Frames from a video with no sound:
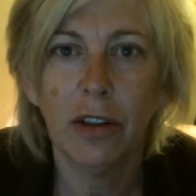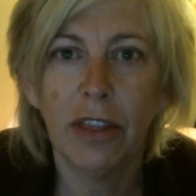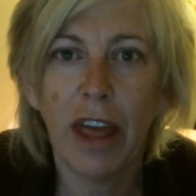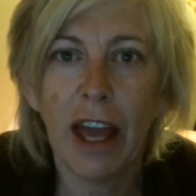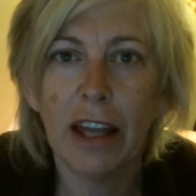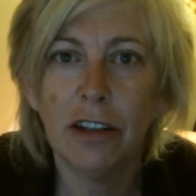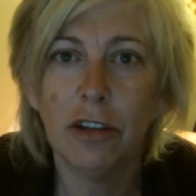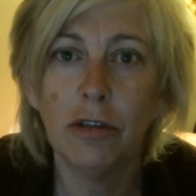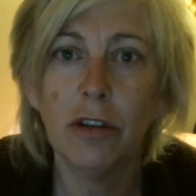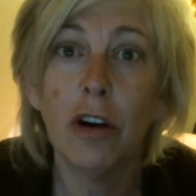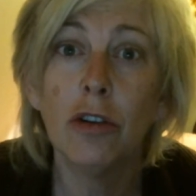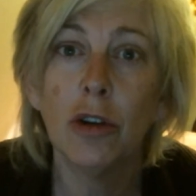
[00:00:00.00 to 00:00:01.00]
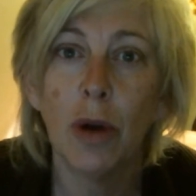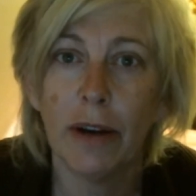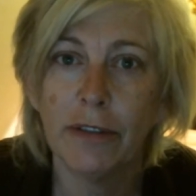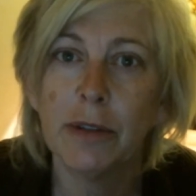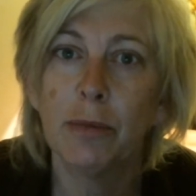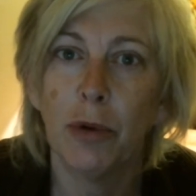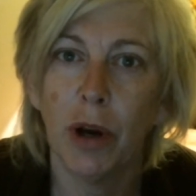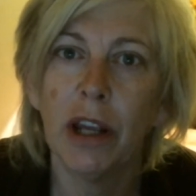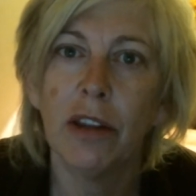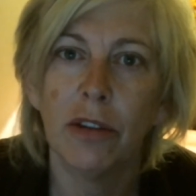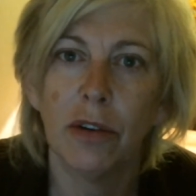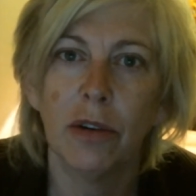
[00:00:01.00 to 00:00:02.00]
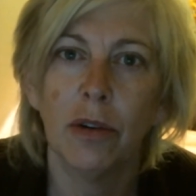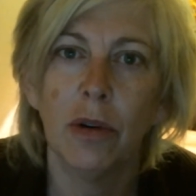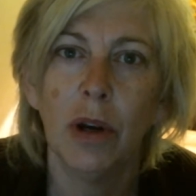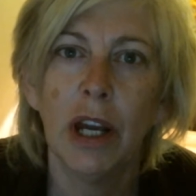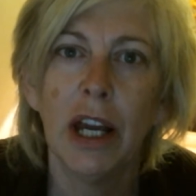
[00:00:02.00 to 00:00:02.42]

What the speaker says: that you know you have to break through